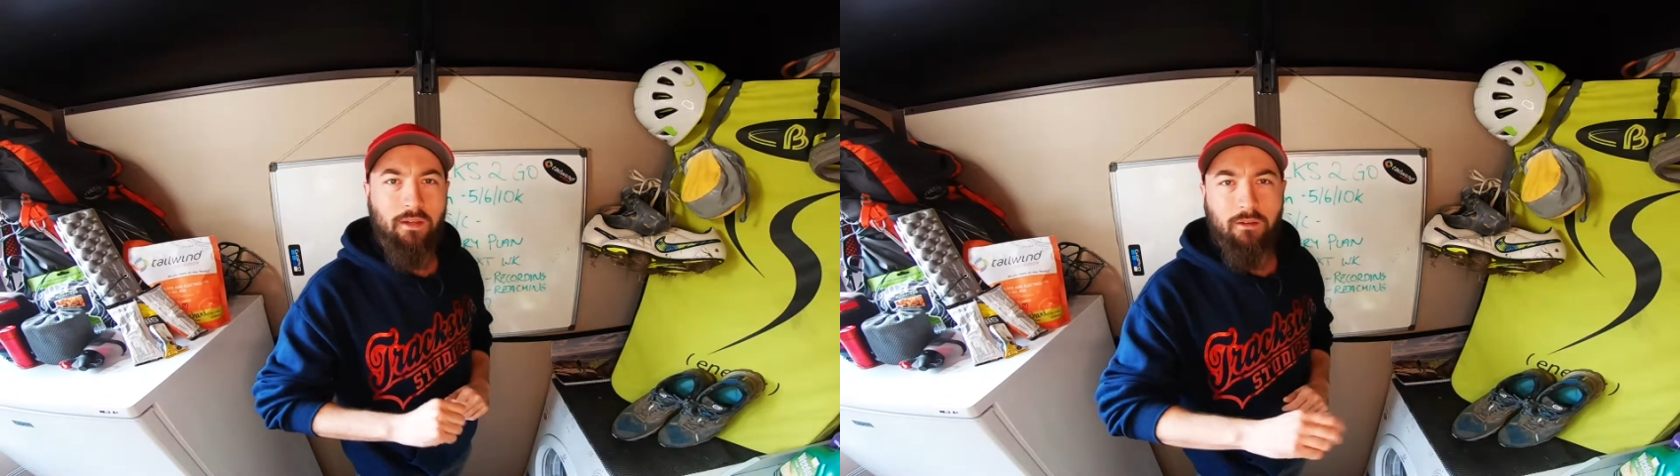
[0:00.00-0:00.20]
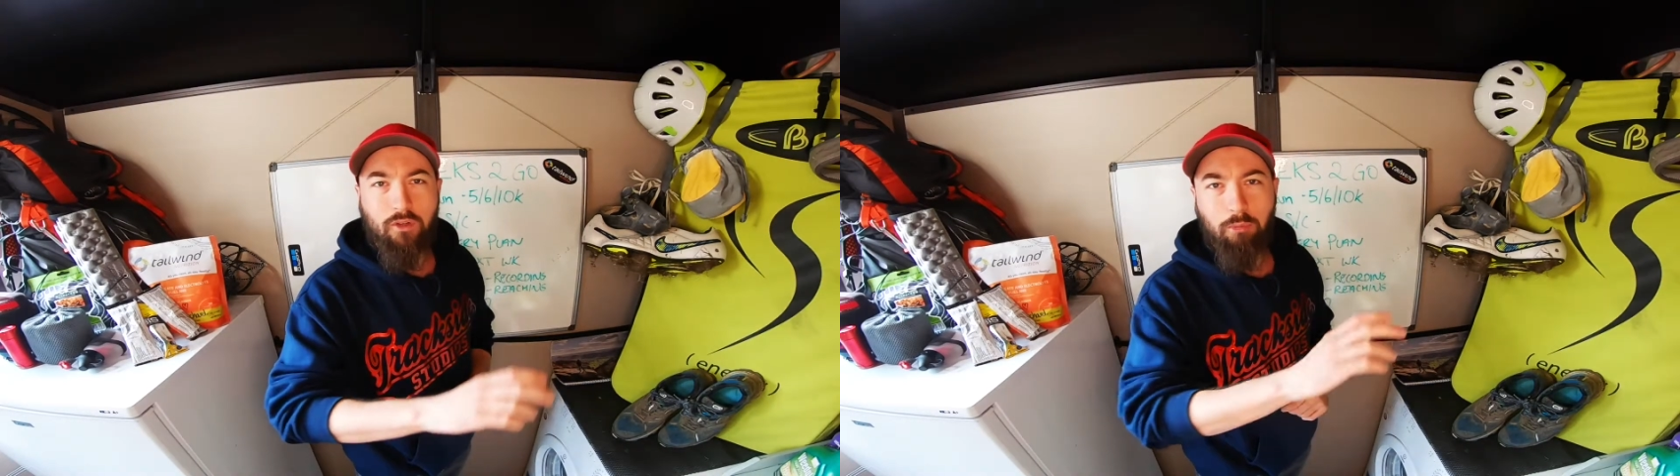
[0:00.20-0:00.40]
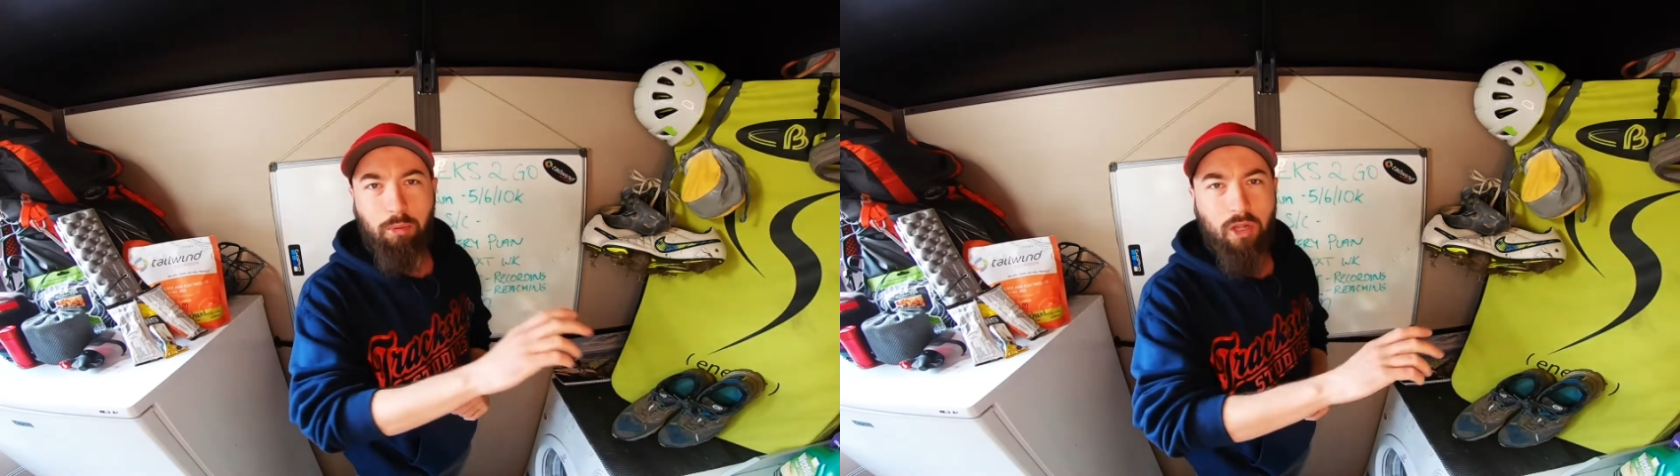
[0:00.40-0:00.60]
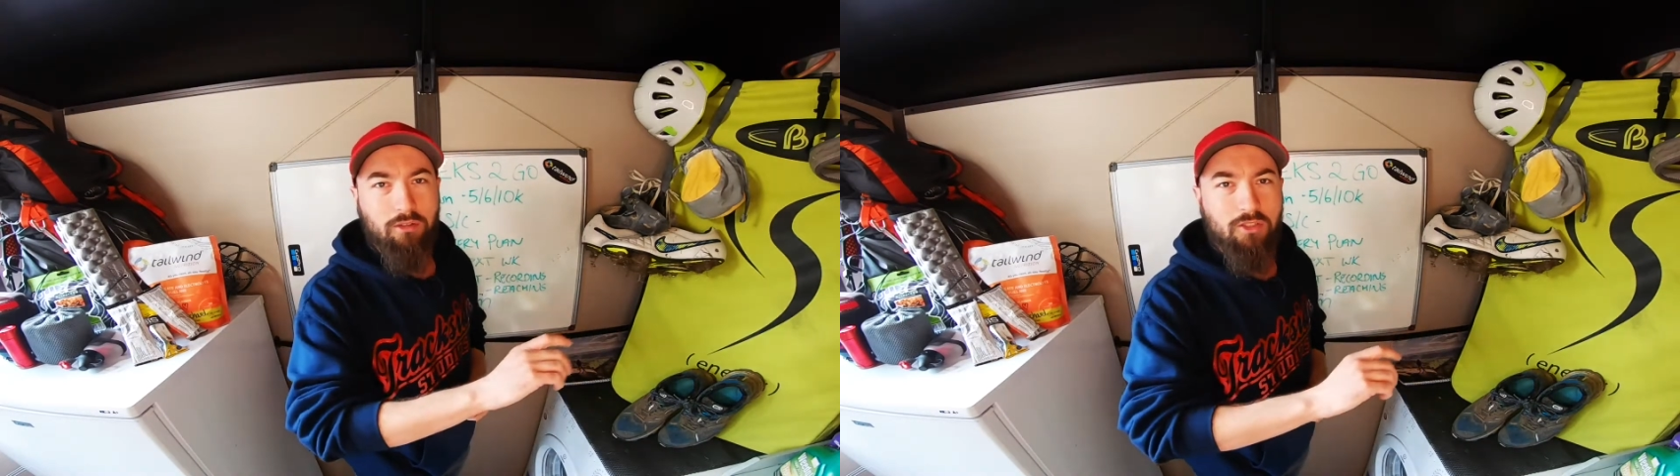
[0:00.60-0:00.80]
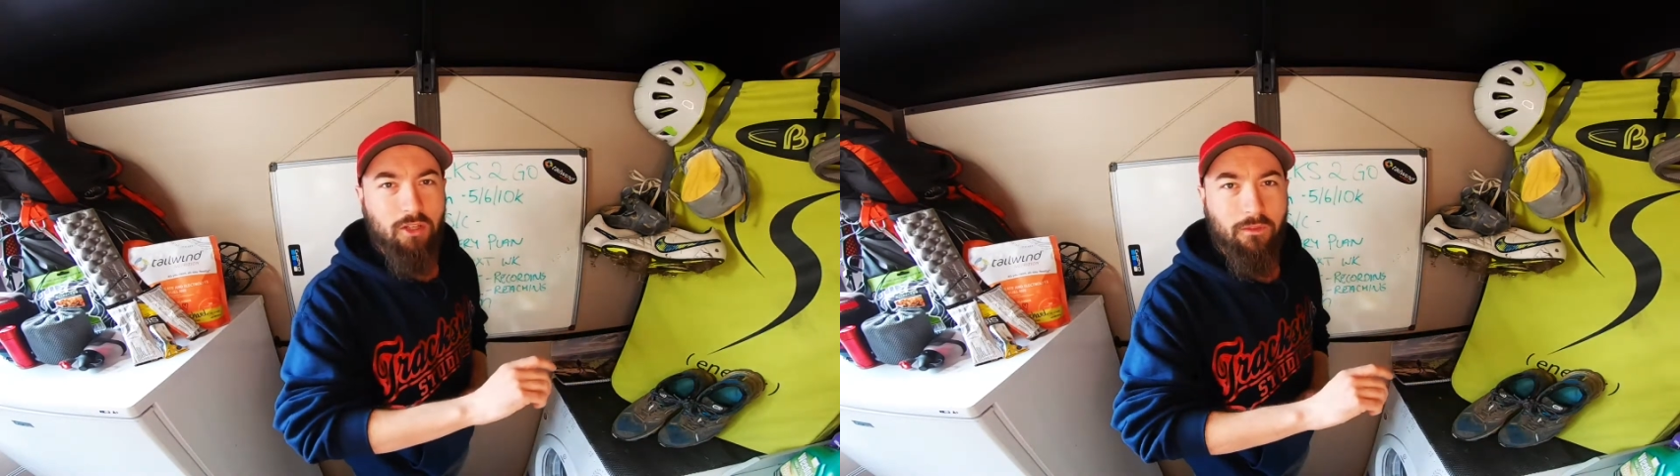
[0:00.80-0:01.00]
I've got
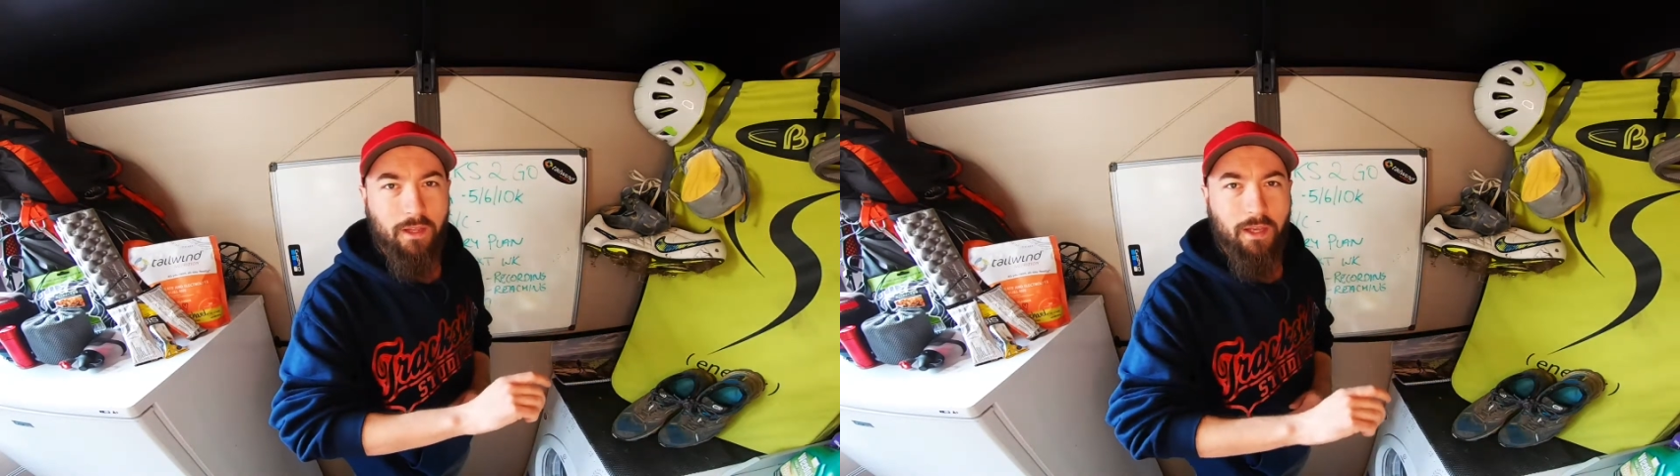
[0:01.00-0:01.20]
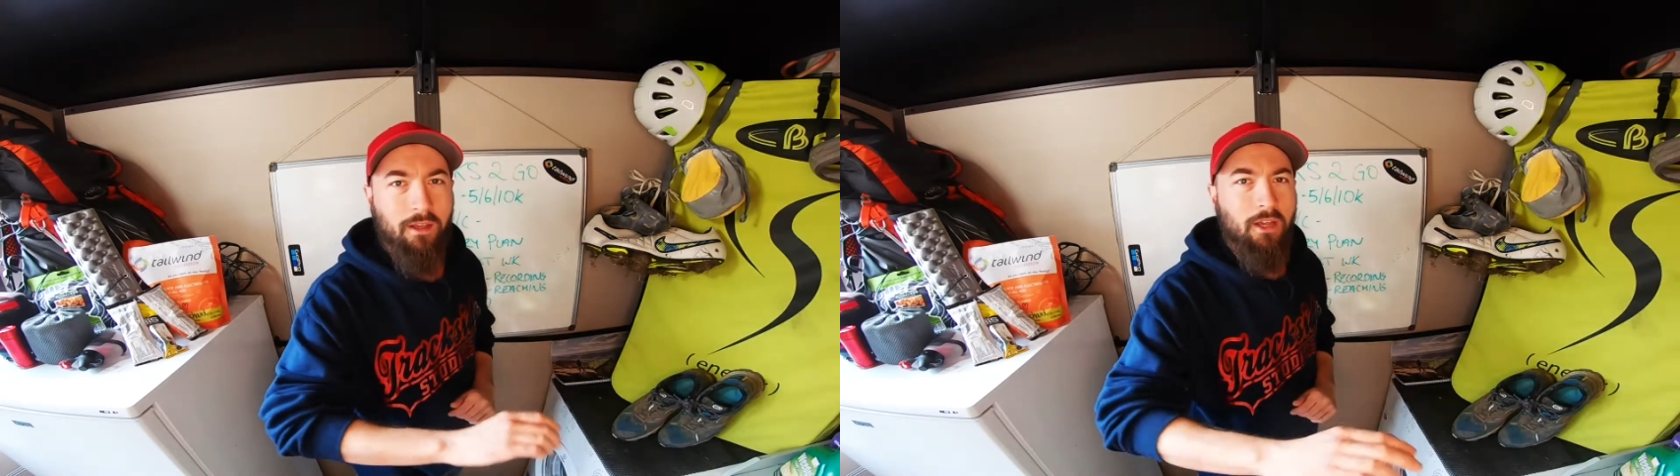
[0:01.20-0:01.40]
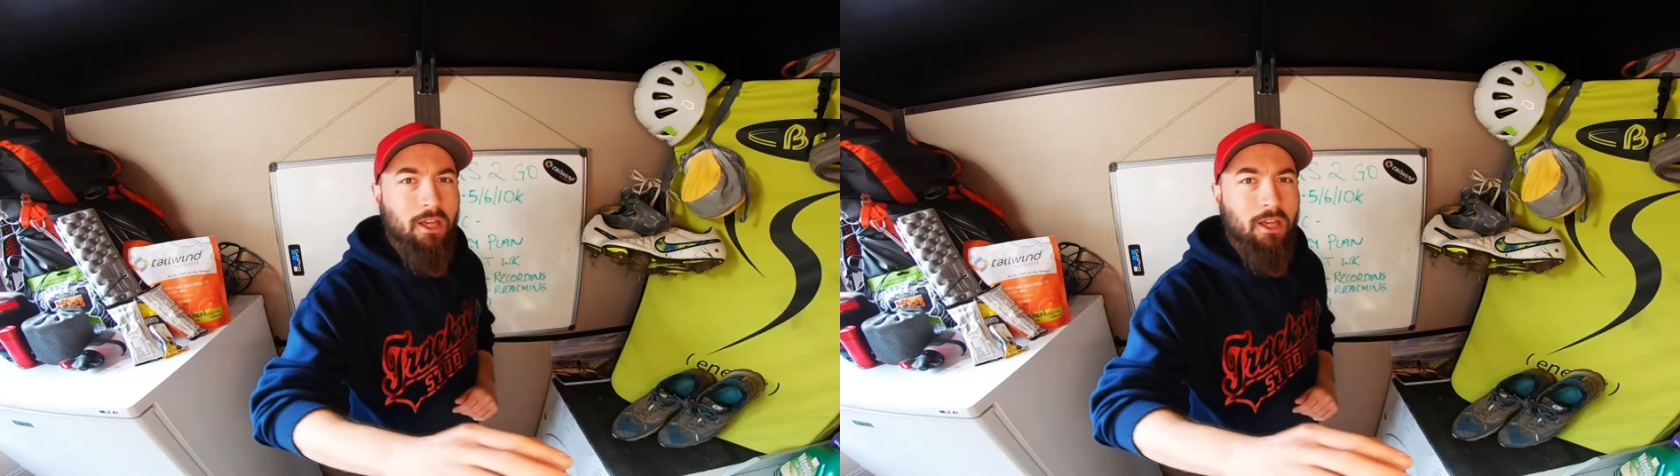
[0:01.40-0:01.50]
blogs on there,